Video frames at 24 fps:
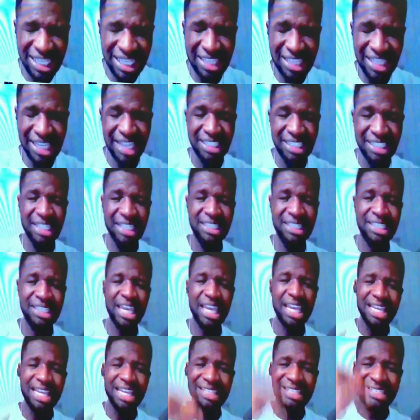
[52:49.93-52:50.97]
The
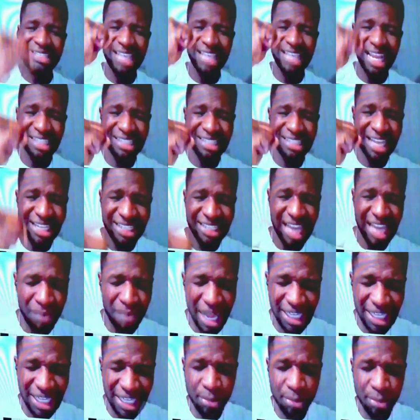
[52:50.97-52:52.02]
chains are broken.
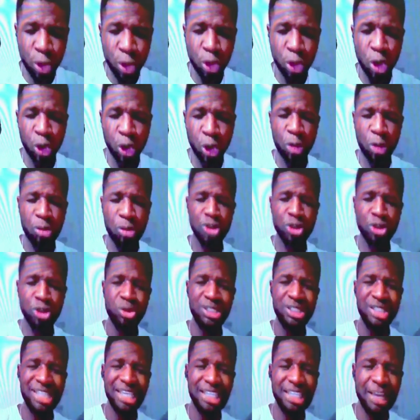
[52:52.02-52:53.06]
The force
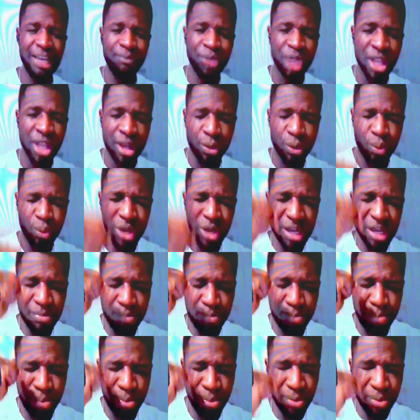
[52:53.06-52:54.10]
of the enemy
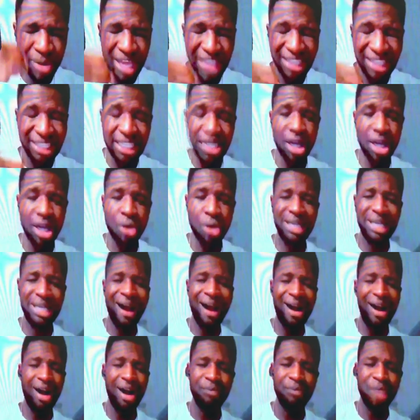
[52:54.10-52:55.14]
has been
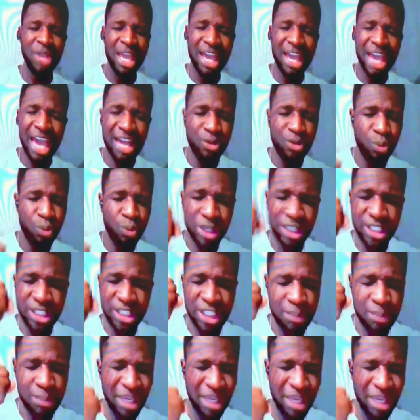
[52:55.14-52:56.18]
paralyzed. The
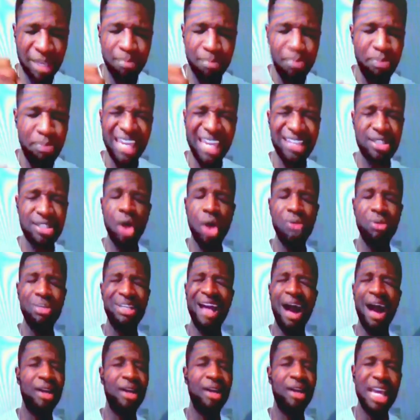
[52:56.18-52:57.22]
force of
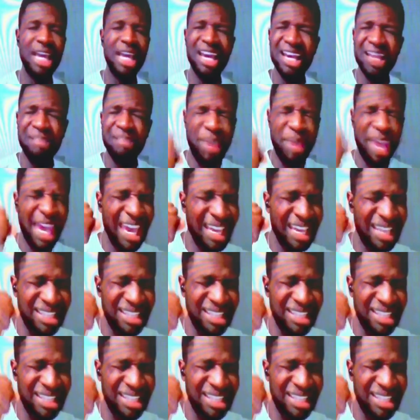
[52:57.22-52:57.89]
evil has been